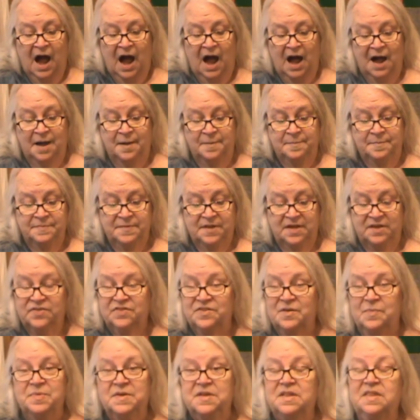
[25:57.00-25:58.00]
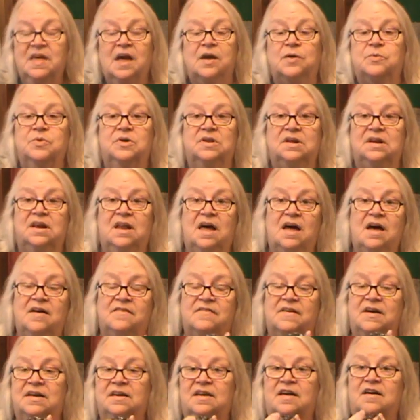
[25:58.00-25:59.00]
Um, it's something that I really
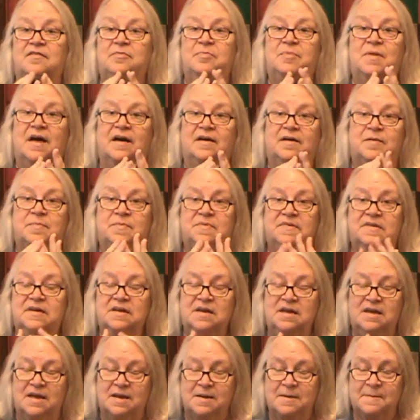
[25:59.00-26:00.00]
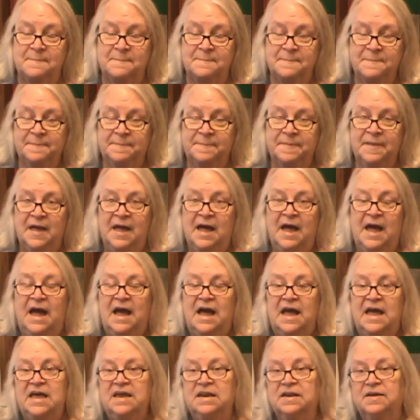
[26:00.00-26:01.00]
love. I love black obsidian.
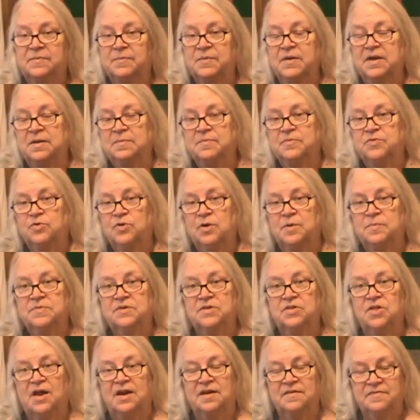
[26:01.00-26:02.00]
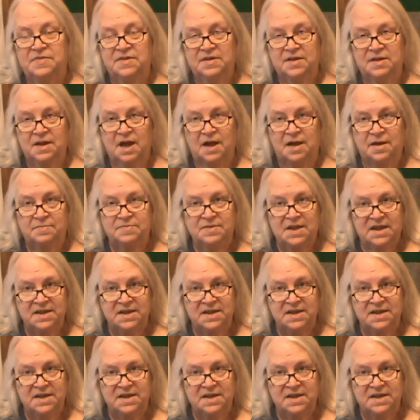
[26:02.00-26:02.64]
It, it absorbs a lot of the um,